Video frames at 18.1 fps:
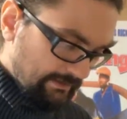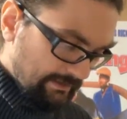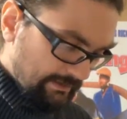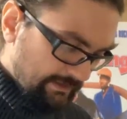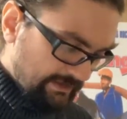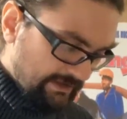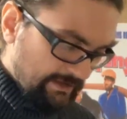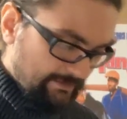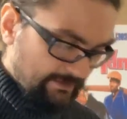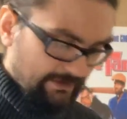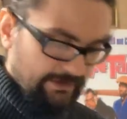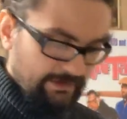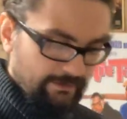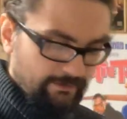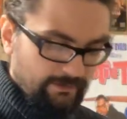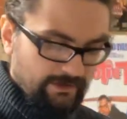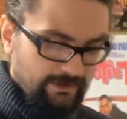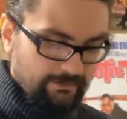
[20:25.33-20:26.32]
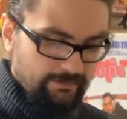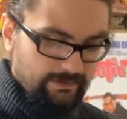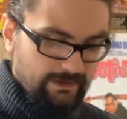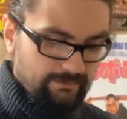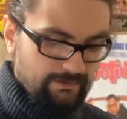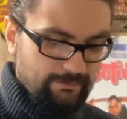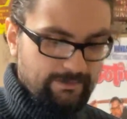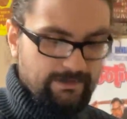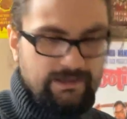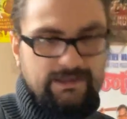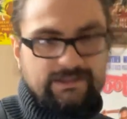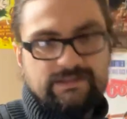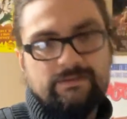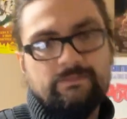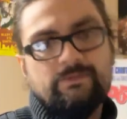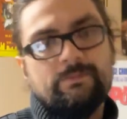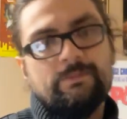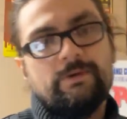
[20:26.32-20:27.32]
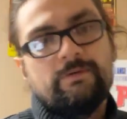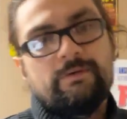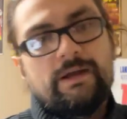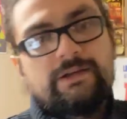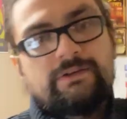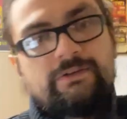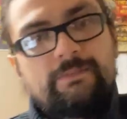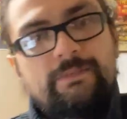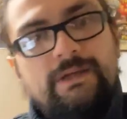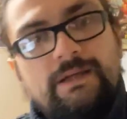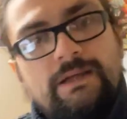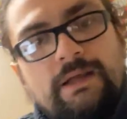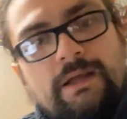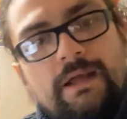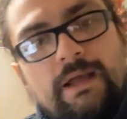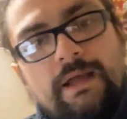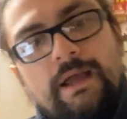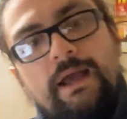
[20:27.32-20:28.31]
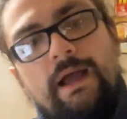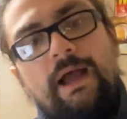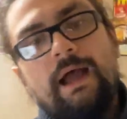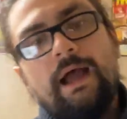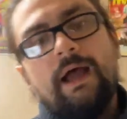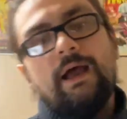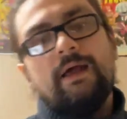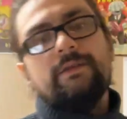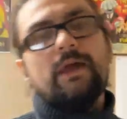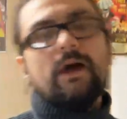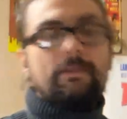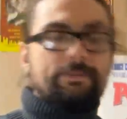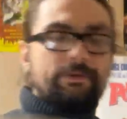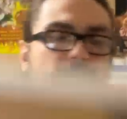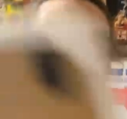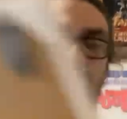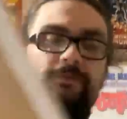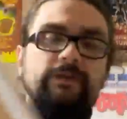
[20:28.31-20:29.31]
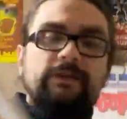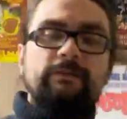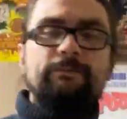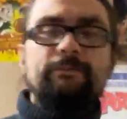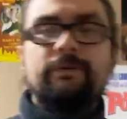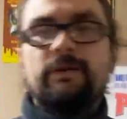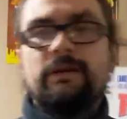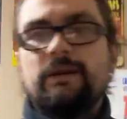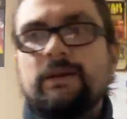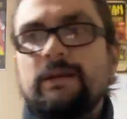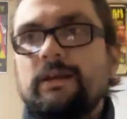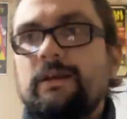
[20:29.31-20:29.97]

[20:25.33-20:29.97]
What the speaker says: Seems a little weird maybe, but that seems about right to me. Not perfect, but